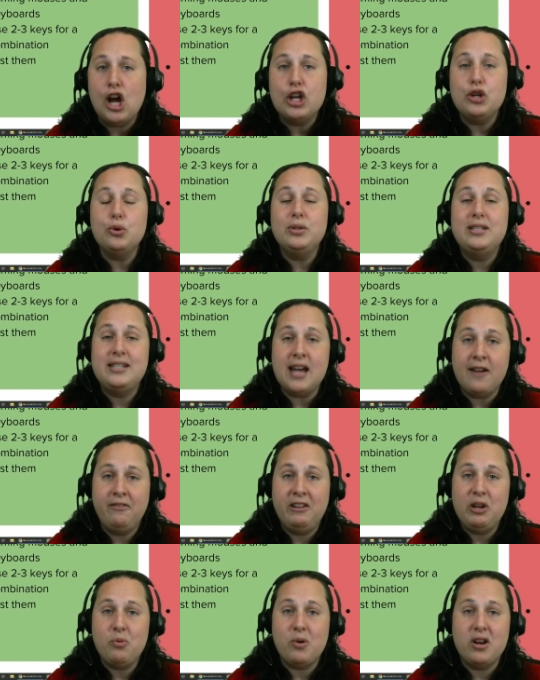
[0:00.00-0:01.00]
You
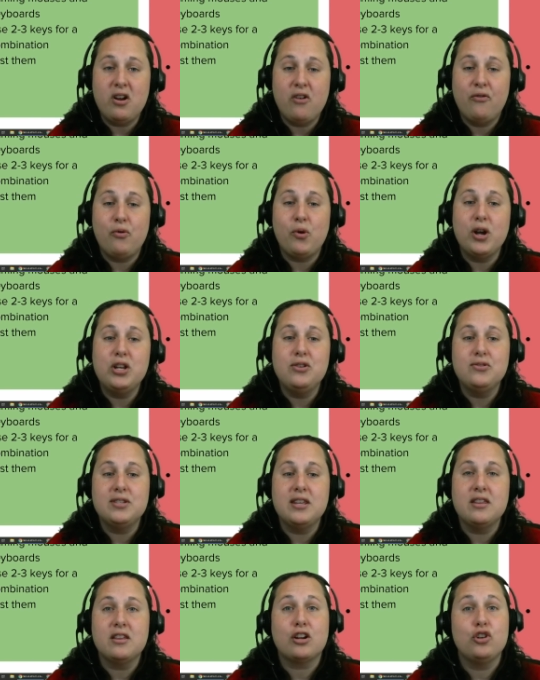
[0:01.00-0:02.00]
definitely want to avoid
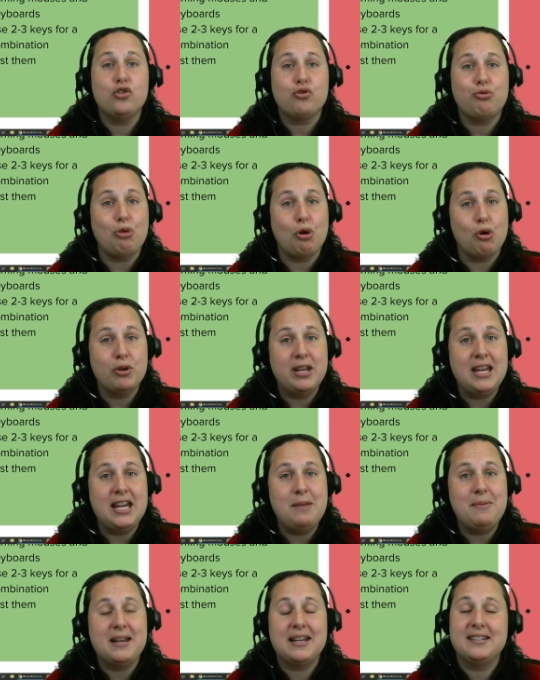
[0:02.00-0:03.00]
using the control key
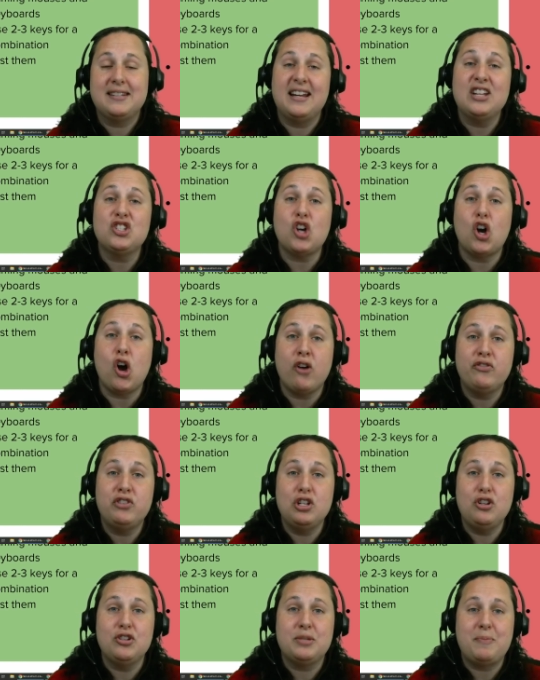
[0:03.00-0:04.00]
because it's often
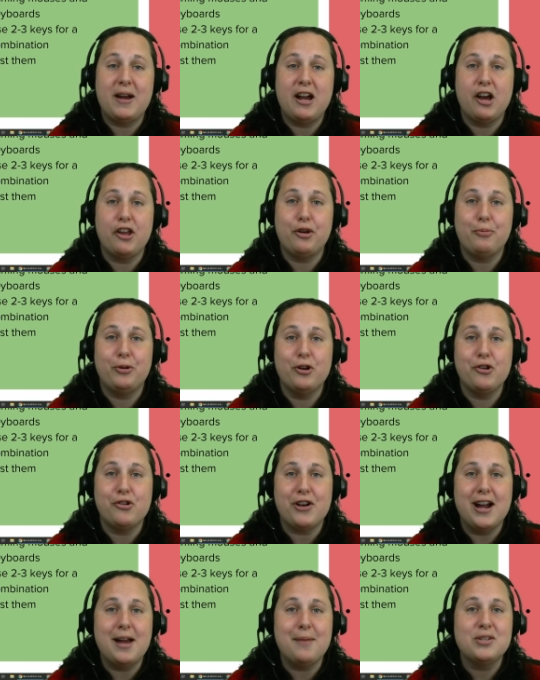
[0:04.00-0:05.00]
used by other
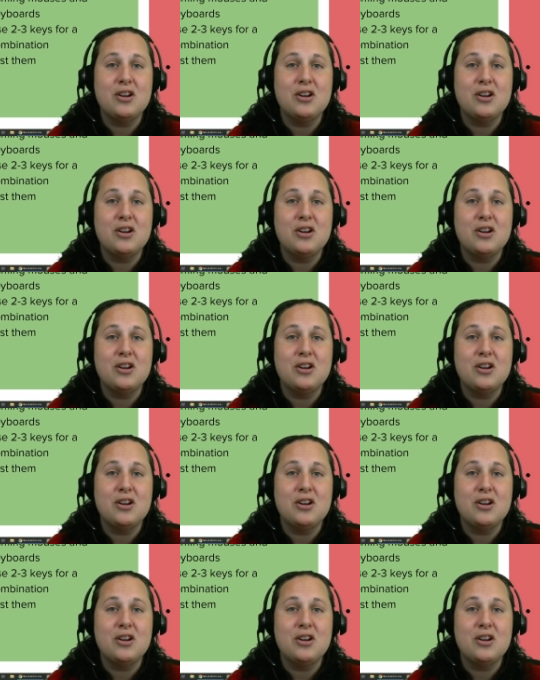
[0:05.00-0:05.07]
programs.